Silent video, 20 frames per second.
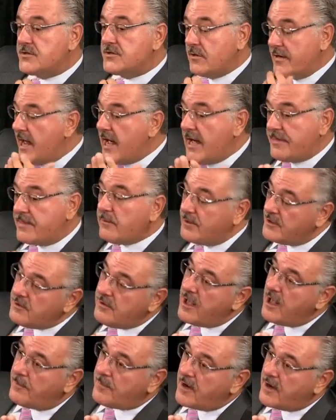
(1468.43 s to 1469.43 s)
So, yeah, I think we
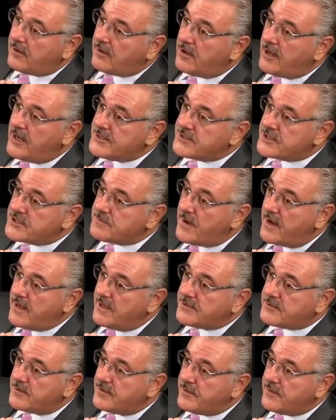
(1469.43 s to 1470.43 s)
do help our clients just
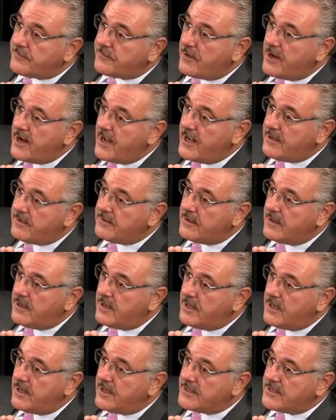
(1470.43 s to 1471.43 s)
by entering the fray
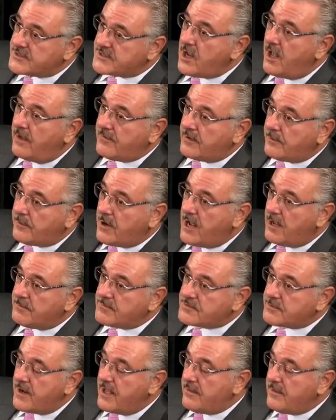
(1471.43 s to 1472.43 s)
and solving
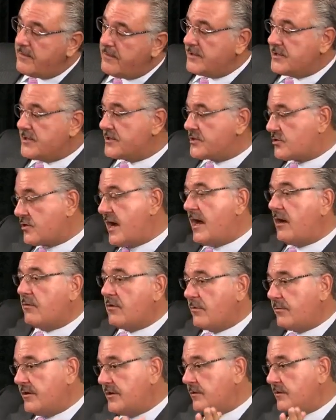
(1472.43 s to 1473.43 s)
problems rather than just
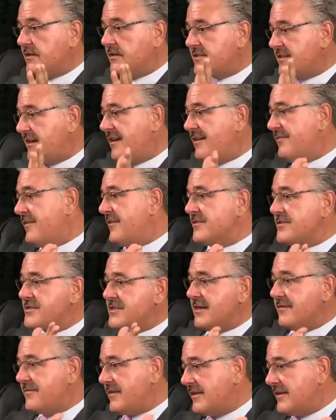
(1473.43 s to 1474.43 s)
trial work. We do a ton of other
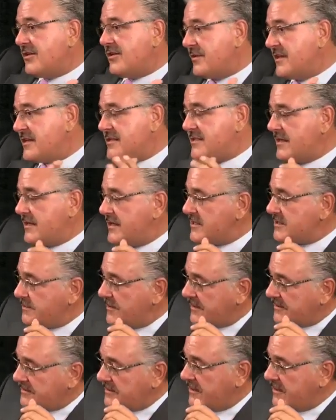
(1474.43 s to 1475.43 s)
stuff that nobody sees.
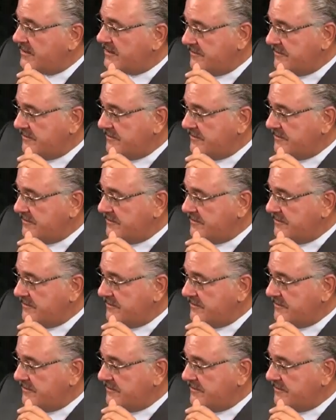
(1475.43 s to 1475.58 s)
But